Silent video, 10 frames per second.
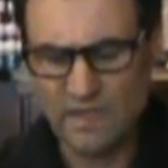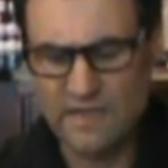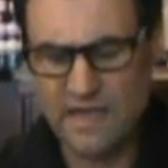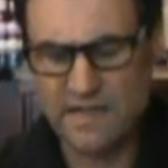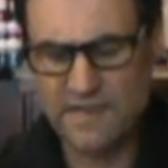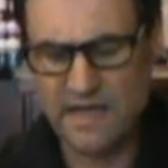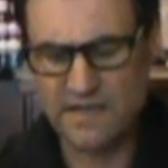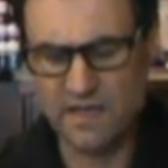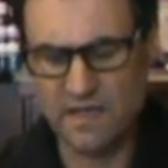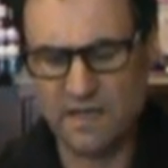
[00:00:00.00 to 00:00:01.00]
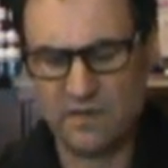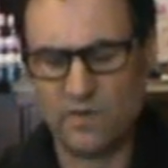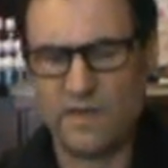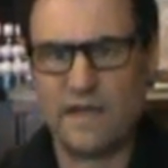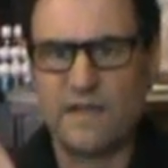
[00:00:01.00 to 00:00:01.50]
Now,
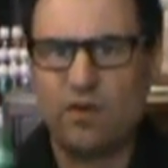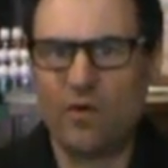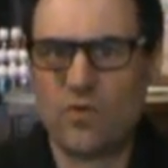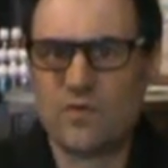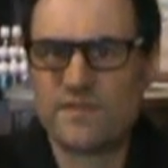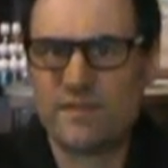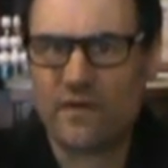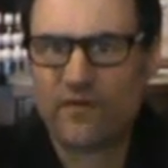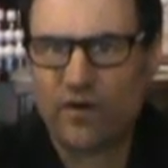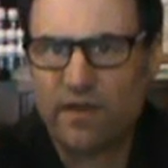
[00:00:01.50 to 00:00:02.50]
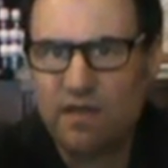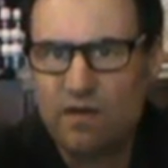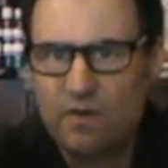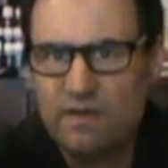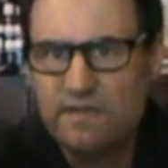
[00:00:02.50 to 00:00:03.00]
one of the other oils I've got
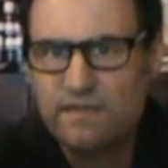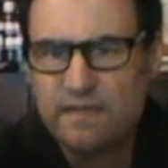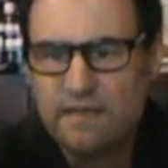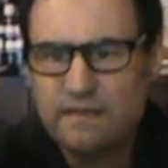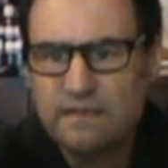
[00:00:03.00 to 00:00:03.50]
here is